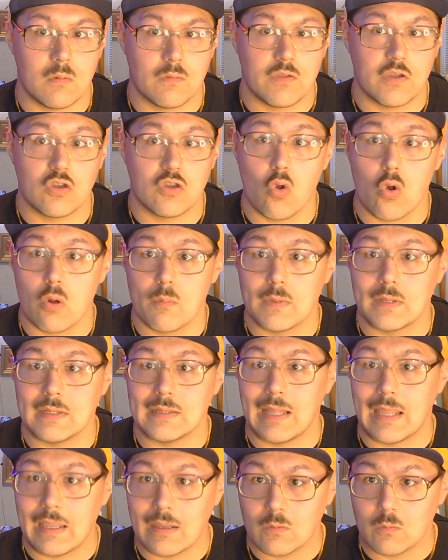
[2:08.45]
the Gorman
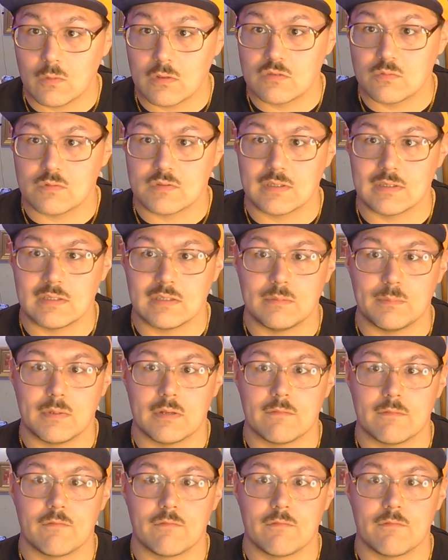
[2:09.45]
language was a little bit of